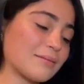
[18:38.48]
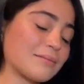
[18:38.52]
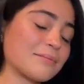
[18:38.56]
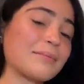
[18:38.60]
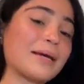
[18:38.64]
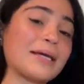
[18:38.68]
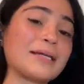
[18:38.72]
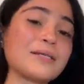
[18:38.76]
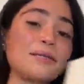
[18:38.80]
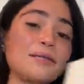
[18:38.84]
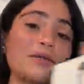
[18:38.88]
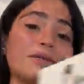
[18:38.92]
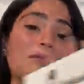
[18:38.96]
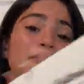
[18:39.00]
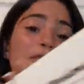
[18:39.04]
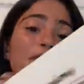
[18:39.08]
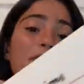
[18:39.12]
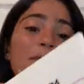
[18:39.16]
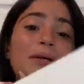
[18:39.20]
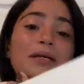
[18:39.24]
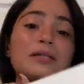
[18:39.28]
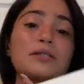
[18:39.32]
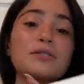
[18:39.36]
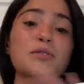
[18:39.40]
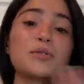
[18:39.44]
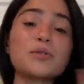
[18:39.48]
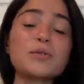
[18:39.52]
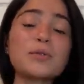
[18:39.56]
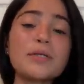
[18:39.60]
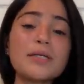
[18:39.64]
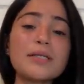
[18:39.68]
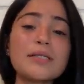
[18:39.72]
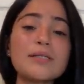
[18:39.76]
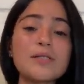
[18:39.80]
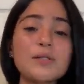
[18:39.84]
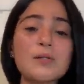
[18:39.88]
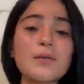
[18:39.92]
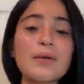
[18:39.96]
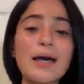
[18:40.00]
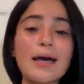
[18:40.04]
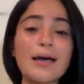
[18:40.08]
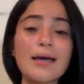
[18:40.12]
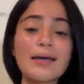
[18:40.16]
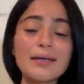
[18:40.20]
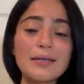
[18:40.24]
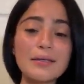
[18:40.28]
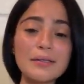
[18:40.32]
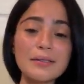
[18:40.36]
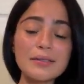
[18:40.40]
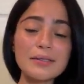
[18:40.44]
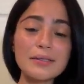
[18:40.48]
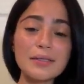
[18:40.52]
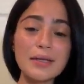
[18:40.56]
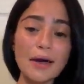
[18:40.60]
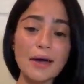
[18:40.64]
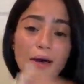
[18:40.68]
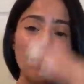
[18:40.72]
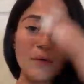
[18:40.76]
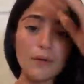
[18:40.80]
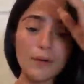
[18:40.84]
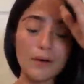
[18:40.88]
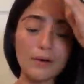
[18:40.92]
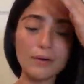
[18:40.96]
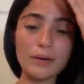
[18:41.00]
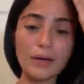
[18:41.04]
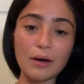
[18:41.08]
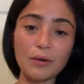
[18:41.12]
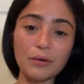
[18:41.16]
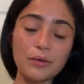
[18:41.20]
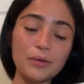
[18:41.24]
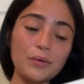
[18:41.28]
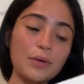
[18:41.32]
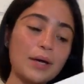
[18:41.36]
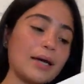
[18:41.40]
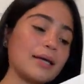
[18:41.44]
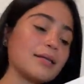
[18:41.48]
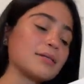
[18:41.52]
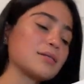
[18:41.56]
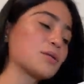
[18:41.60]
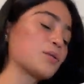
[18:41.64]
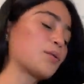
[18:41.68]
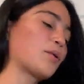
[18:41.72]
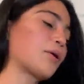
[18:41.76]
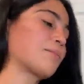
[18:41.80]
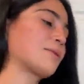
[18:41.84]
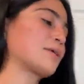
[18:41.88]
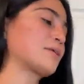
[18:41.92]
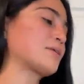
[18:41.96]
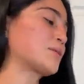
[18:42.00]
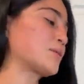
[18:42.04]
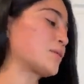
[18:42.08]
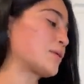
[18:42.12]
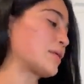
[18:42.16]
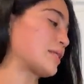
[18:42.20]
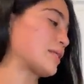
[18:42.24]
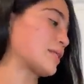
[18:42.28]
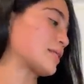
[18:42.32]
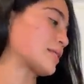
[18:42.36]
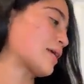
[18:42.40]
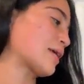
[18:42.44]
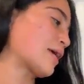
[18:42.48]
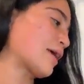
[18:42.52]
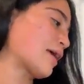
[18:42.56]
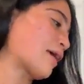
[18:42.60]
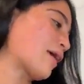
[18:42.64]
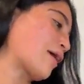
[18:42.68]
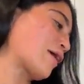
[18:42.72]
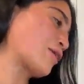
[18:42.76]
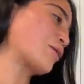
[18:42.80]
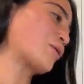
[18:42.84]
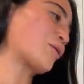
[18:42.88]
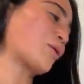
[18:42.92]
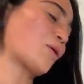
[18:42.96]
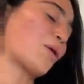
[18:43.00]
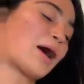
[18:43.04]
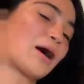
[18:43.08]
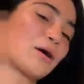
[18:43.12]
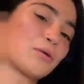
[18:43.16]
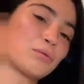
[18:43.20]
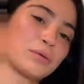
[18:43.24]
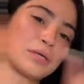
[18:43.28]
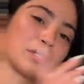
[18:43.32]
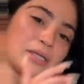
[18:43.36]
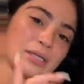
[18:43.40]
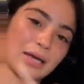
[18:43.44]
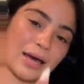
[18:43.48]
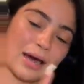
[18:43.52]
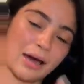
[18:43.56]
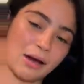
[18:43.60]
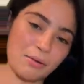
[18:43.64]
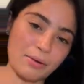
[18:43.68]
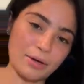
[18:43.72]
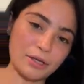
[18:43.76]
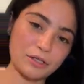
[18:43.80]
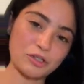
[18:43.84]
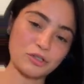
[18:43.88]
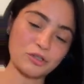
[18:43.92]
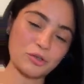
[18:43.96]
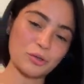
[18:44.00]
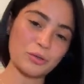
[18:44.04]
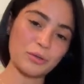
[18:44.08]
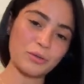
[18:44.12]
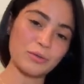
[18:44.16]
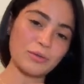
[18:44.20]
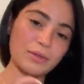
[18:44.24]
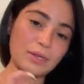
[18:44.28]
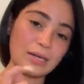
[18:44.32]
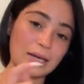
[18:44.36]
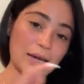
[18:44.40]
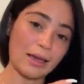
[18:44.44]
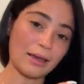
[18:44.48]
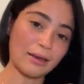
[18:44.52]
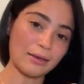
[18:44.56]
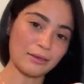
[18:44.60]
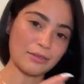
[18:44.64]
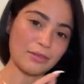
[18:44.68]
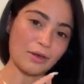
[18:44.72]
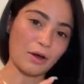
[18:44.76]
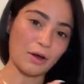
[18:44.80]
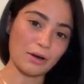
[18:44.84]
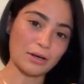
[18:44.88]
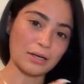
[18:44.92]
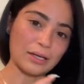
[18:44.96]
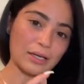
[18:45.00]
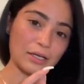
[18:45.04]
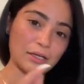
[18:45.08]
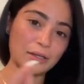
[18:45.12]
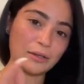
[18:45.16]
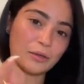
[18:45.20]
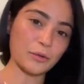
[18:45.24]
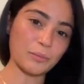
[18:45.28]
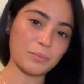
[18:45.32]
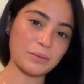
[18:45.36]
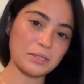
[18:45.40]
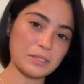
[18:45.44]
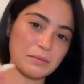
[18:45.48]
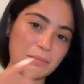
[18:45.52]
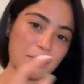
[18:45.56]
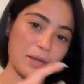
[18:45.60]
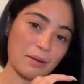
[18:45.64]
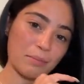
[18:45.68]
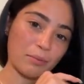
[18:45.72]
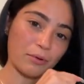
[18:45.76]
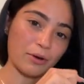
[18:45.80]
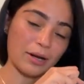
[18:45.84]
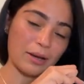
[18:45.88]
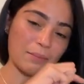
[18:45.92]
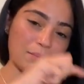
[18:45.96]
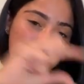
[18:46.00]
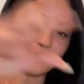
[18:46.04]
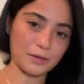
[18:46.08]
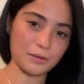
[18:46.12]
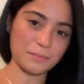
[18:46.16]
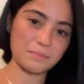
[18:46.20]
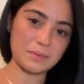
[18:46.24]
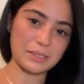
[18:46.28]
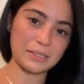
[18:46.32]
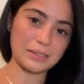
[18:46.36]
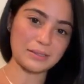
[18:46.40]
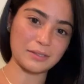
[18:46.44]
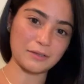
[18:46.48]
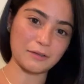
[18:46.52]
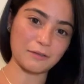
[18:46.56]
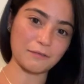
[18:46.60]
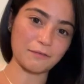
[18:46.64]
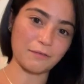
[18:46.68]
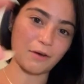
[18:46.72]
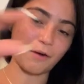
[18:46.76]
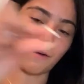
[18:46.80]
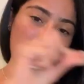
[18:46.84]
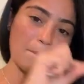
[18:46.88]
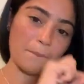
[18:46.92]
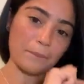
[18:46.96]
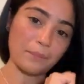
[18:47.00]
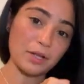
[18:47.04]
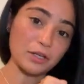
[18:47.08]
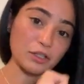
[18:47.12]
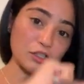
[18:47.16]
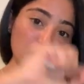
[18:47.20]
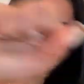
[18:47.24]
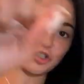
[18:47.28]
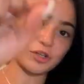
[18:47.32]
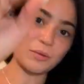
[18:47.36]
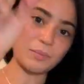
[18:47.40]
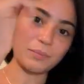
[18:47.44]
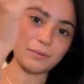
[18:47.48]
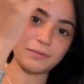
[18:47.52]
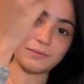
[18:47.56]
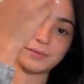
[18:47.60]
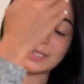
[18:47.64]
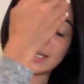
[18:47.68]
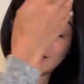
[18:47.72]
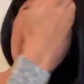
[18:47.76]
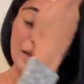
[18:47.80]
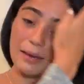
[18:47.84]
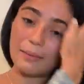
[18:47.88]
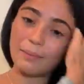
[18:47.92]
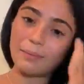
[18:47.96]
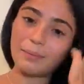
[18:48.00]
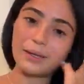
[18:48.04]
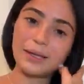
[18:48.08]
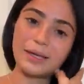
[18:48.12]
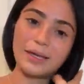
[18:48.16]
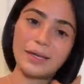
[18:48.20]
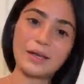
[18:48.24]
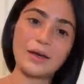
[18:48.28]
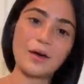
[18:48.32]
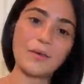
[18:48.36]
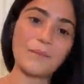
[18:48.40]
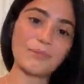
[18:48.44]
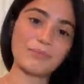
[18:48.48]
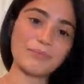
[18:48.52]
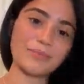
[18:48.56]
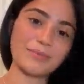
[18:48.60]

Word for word: My, for my students, you guys, now, now you guys who are my students, you know how we, how I show you the length on like a little piece of paper and I put a piece of, um, a strip of tape, like